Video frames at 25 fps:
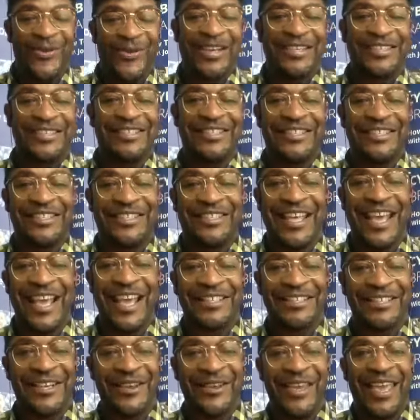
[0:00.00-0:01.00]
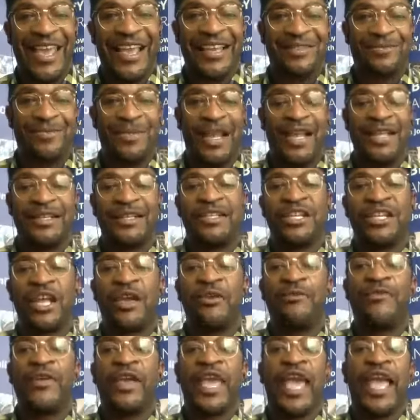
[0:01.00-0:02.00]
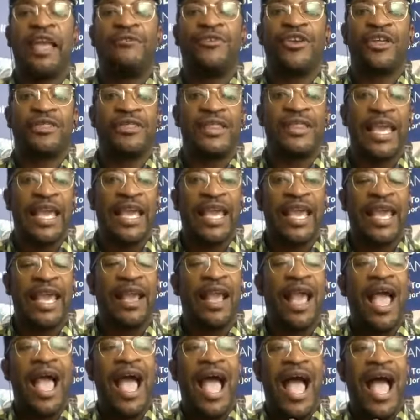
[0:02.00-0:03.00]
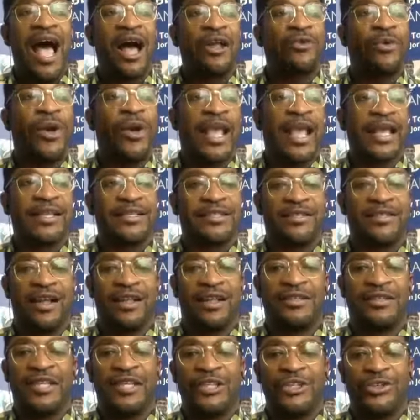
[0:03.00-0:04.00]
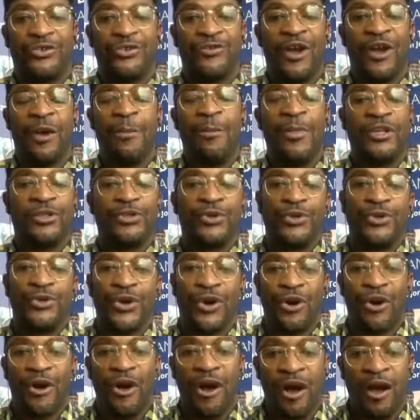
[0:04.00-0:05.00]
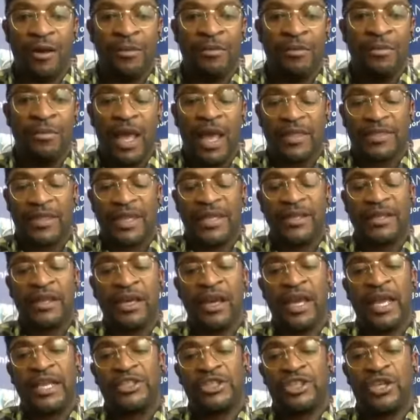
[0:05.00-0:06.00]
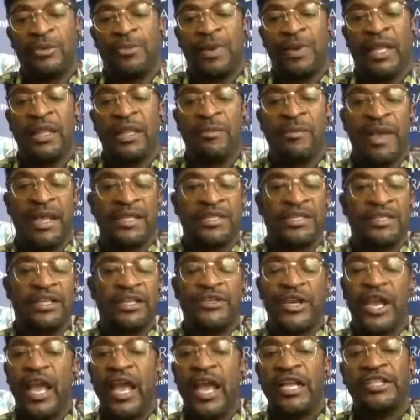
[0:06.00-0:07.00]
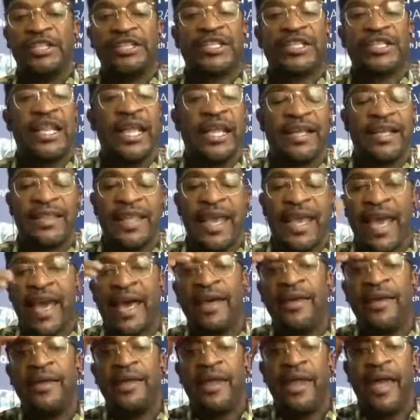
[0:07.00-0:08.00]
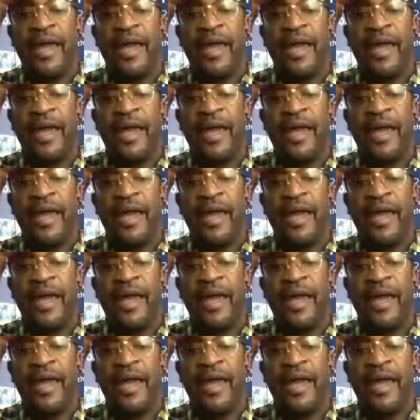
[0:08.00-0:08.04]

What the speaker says: questions there. So yes, please. And don't forget, if you're thinking, how do I get started? Jor'ElMitchell.com. I think that it should be in the message. Just click there.